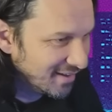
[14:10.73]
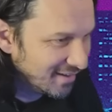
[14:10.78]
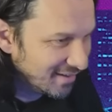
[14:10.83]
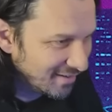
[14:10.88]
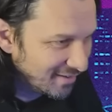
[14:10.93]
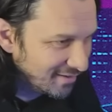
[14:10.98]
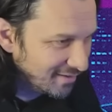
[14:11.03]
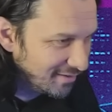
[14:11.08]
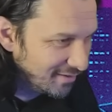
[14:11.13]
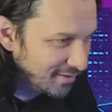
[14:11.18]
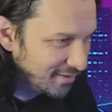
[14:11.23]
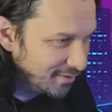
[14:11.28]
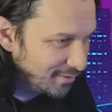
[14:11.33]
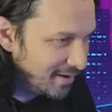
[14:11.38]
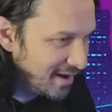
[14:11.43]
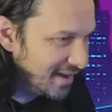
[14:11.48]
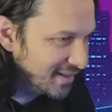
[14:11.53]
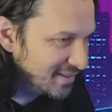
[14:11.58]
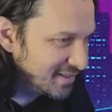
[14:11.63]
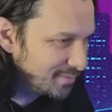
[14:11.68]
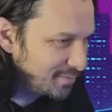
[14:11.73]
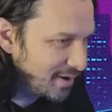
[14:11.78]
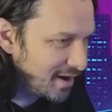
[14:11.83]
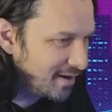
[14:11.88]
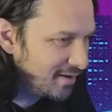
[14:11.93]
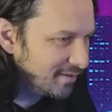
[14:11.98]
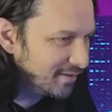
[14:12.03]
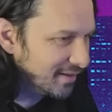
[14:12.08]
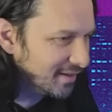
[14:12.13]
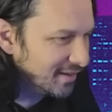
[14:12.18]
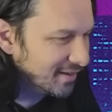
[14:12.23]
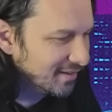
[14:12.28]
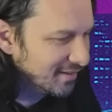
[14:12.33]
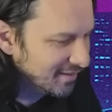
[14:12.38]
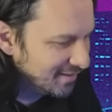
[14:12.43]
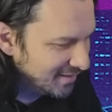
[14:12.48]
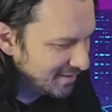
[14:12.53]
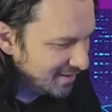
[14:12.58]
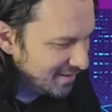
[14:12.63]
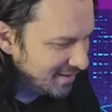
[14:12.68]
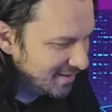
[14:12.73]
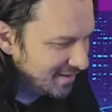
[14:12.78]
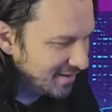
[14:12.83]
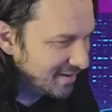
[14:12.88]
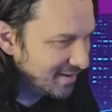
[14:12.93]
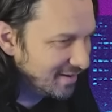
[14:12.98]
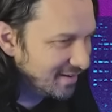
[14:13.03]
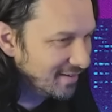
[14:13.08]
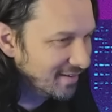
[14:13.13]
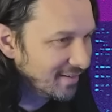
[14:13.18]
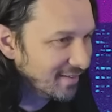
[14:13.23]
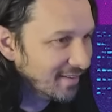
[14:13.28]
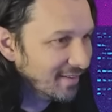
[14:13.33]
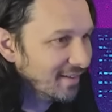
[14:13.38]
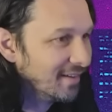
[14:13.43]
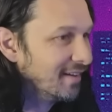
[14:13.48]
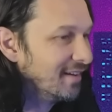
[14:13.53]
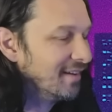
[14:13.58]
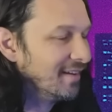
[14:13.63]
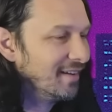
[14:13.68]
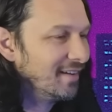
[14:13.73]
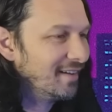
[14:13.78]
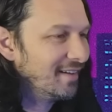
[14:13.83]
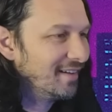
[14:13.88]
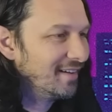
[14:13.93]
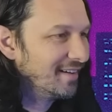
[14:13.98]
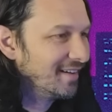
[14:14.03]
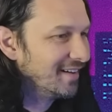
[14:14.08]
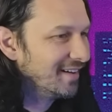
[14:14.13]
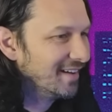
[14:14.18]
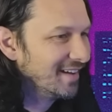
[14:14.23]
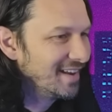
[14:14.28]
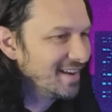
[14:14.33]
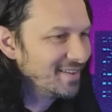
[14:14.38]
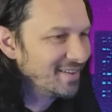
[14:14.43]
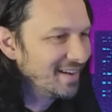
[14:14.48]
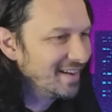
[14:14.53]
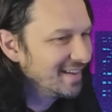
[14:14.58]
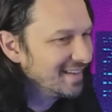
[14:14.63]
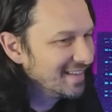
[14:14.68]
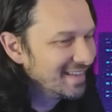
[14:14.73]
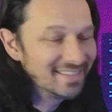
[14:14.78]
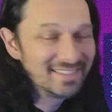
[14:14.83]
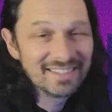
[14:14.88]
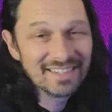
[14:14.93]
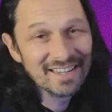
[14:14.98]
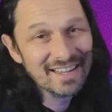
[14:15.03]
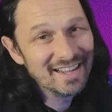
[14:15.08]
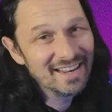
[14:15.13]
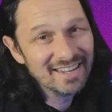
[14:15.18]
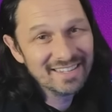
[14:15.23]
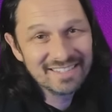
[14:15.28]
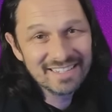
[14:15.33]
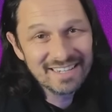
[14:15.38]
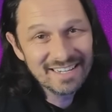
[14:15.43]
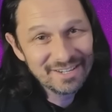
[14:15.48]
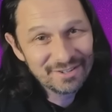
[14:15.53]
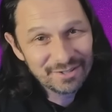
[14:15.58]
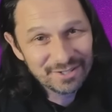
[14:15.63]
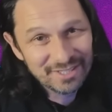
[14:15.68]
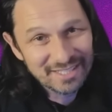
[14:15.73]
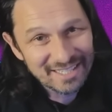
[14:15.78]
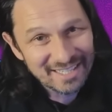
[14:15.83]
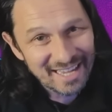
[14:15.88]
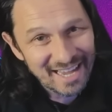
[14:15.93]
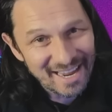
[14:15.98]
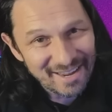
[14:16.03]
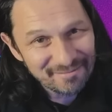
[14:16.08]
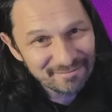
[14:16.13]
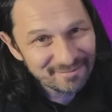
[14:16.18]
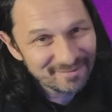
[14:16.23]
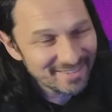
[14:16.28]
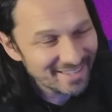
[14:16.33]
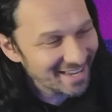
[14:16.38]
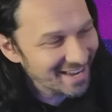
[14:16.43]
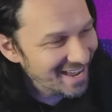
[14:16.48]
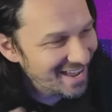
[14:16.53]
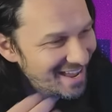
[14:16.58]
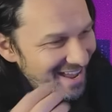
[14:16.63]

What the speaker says: Oh, the rats apparently. There you go. Anyway, it is an interesting game. Yeah.